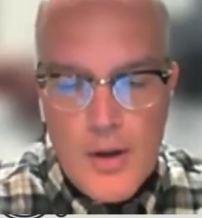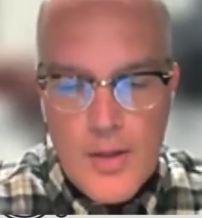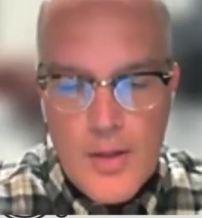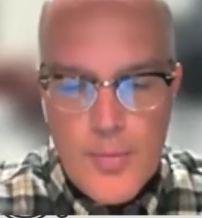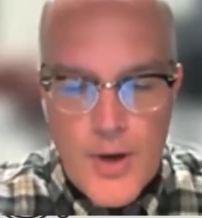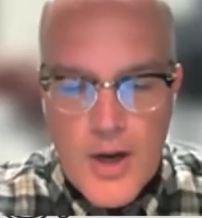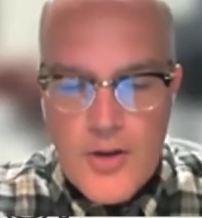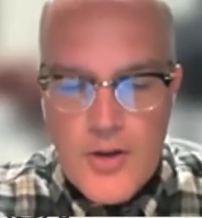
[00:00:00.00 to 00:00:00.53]
The
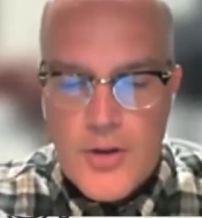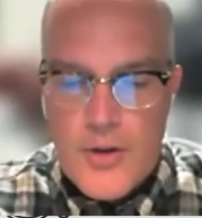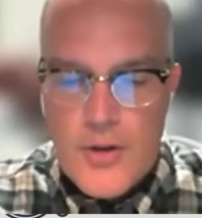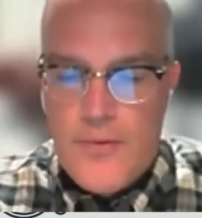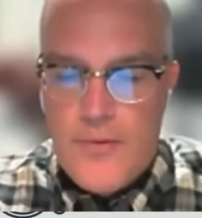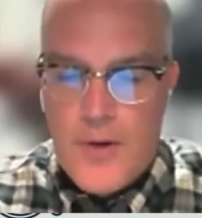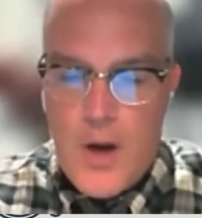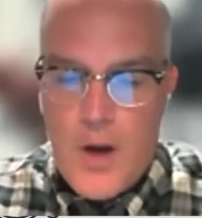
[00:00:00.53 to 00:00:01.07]
production
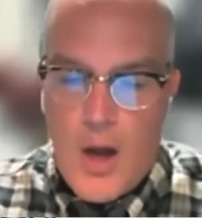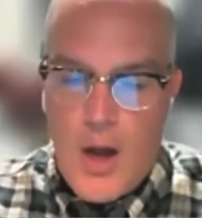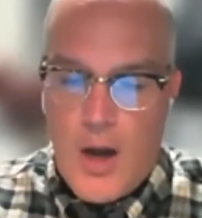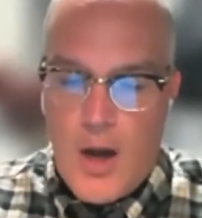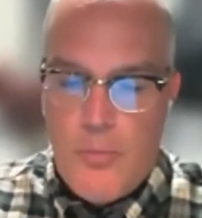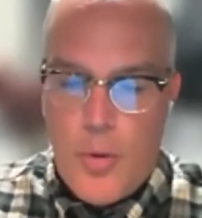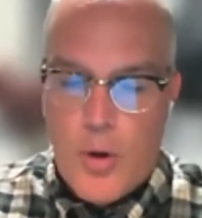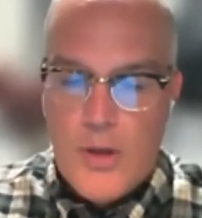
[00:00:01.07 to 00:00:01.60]
of
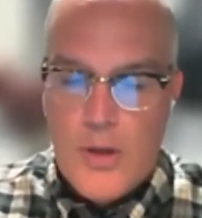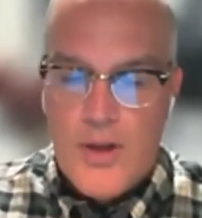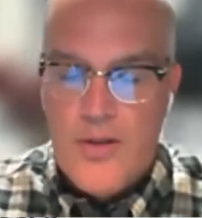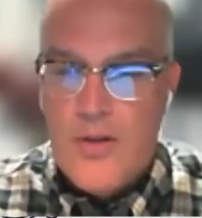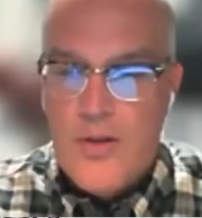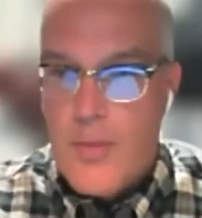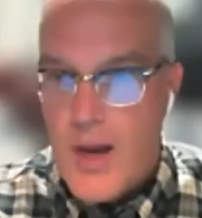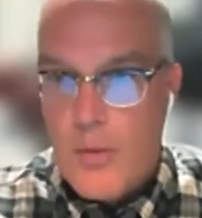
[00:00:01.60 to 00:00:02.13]
Portland
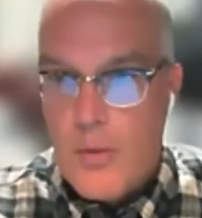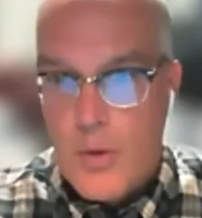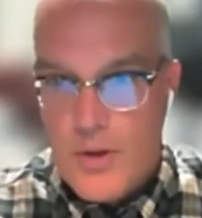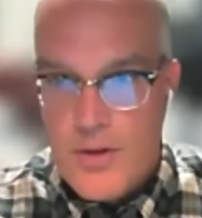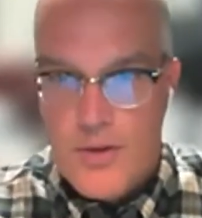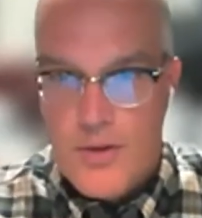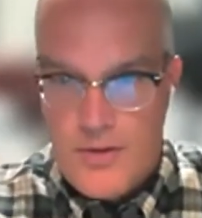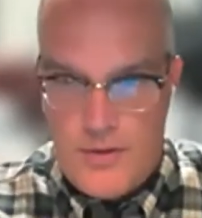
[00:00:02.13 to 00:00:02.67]
cement,
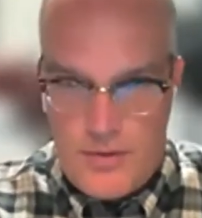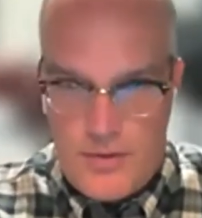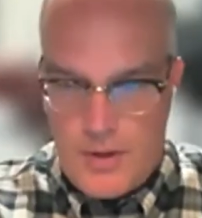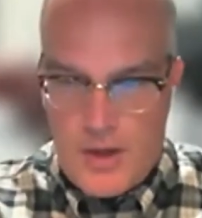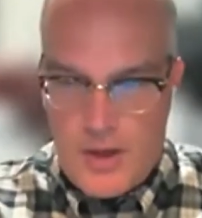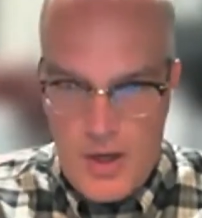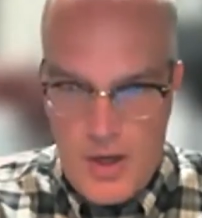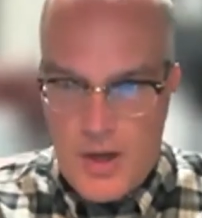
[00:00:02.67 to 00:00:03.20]
which is the
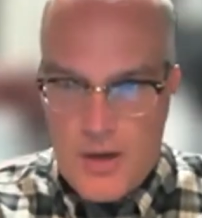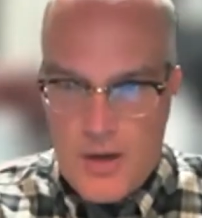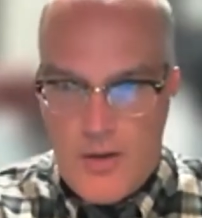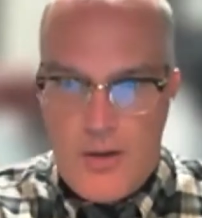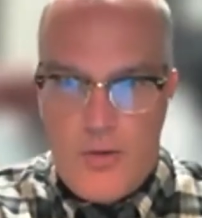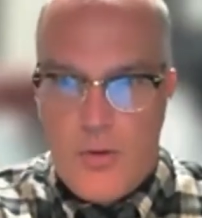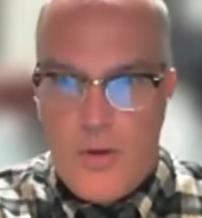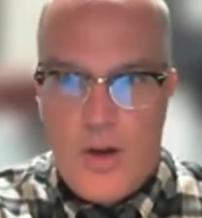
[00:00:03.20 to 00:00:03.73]
key
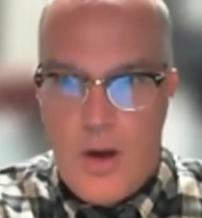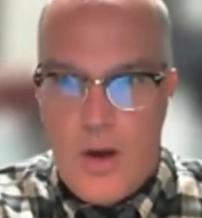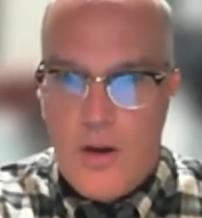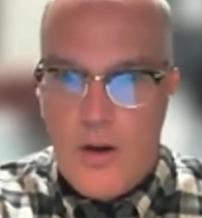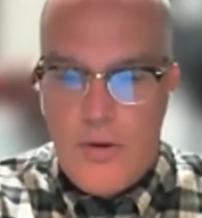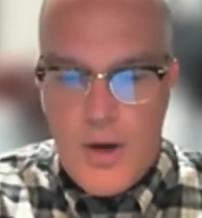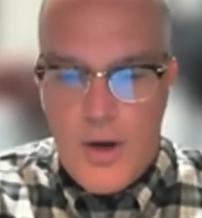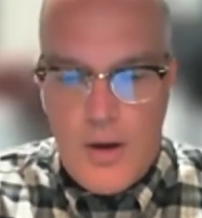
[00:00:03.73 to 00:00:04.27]
constituent of
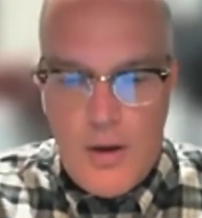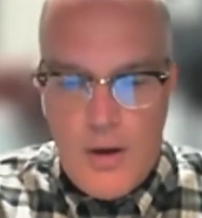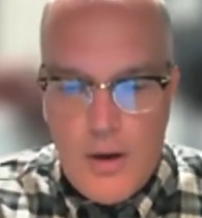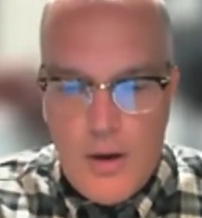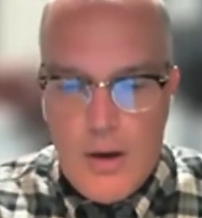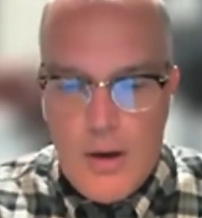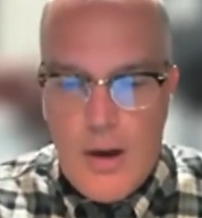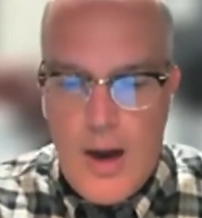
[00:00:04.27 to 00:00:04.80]
concrete,
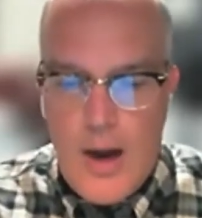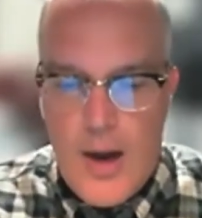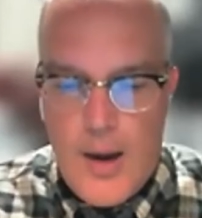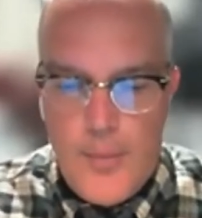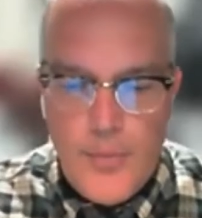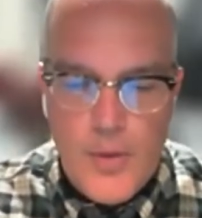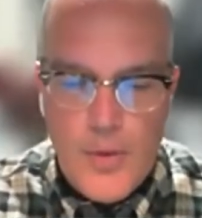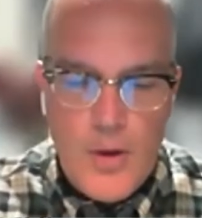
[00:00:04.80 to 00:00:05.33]

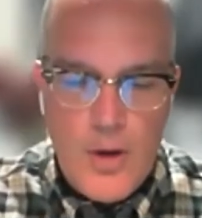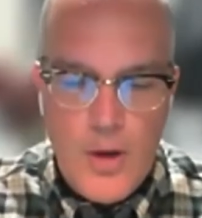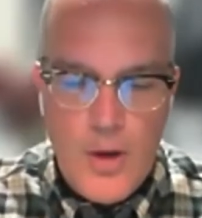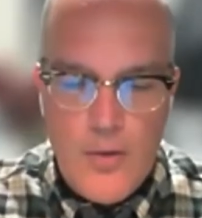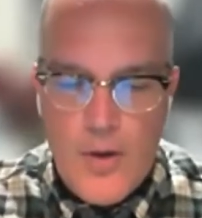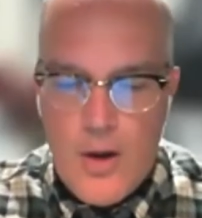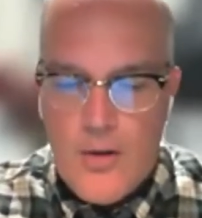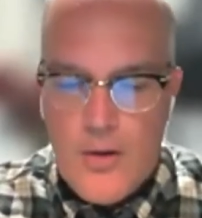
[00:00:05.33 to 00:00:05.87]

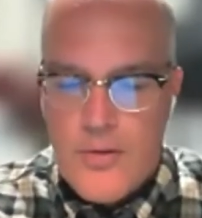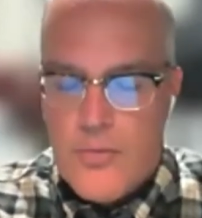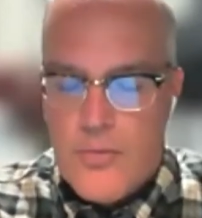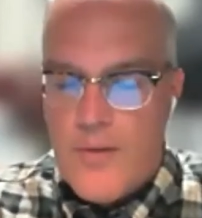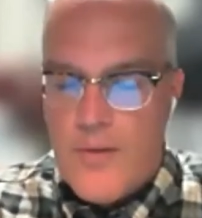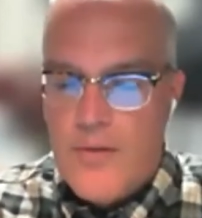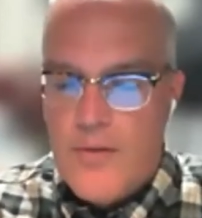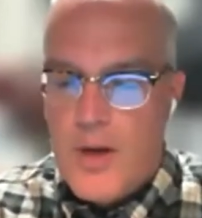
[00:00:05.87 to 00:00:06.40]
involves
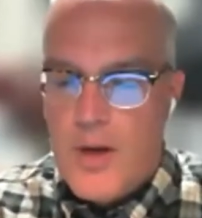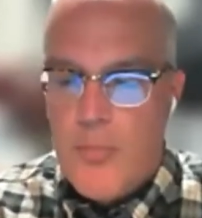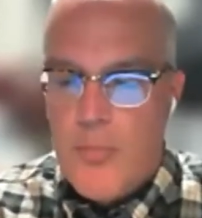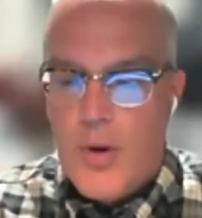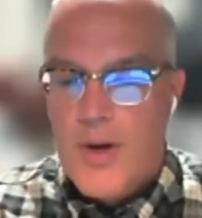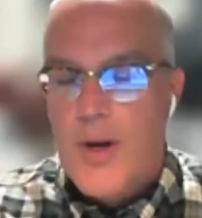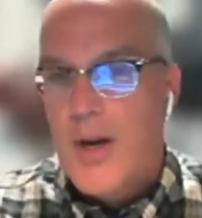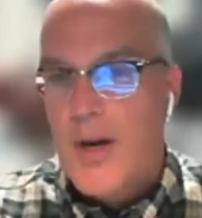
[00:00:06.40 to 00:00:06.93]
roughly
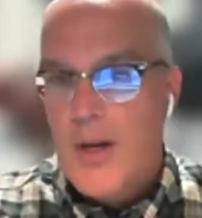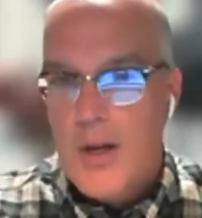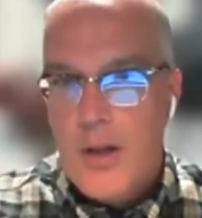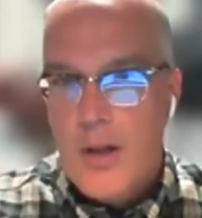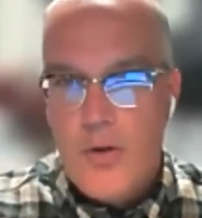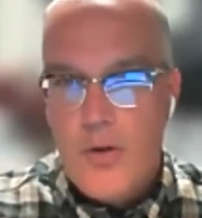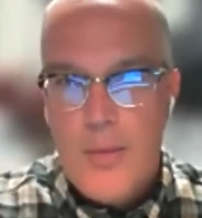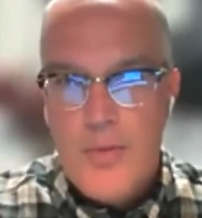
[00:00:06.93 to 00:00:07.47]
0.9
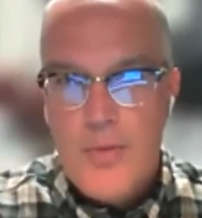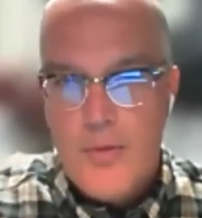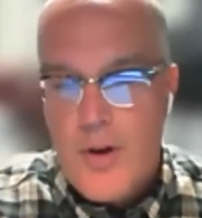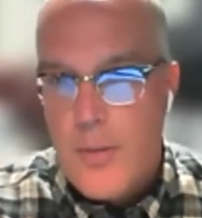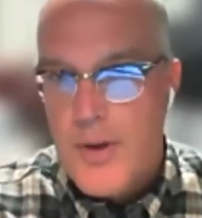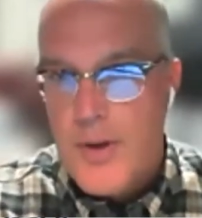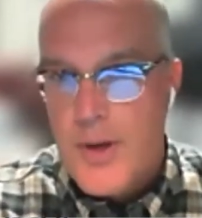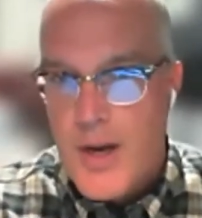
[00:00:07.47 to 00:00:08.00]
kilograms of
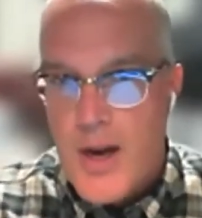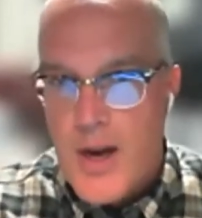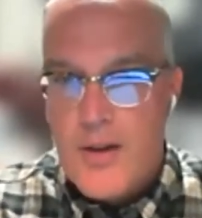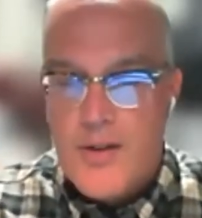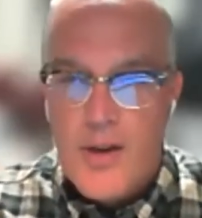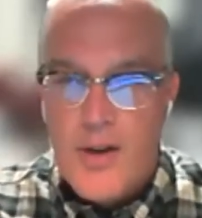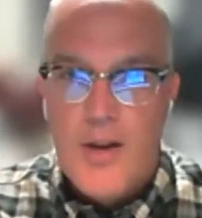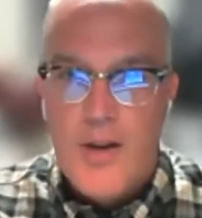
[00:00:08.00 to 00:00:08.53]
carbon
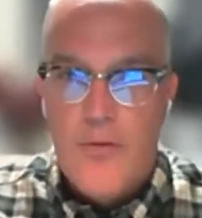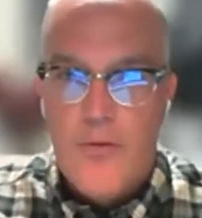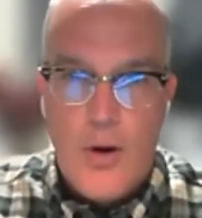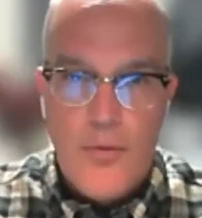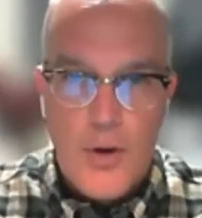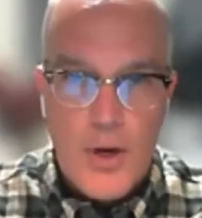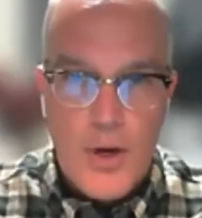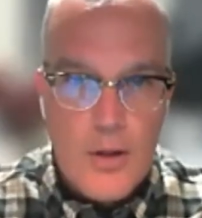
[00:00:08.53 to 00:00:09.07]
dioxide for
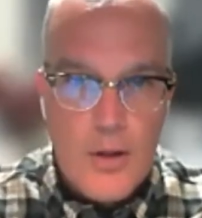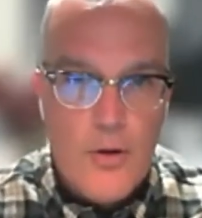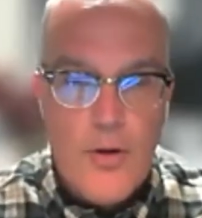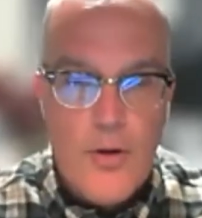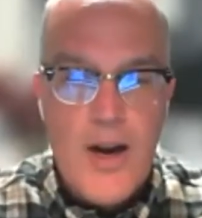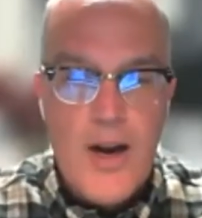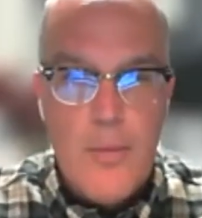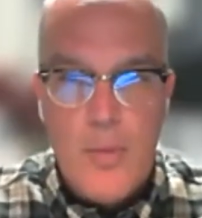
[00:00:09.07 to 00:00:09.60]
every
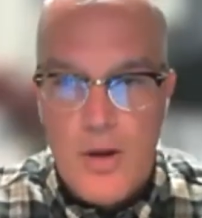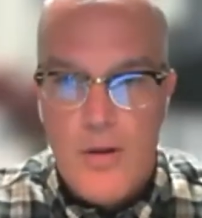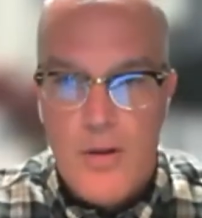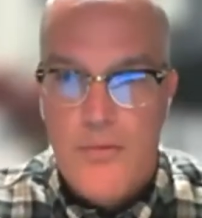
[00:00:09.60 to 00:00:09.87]
kilogram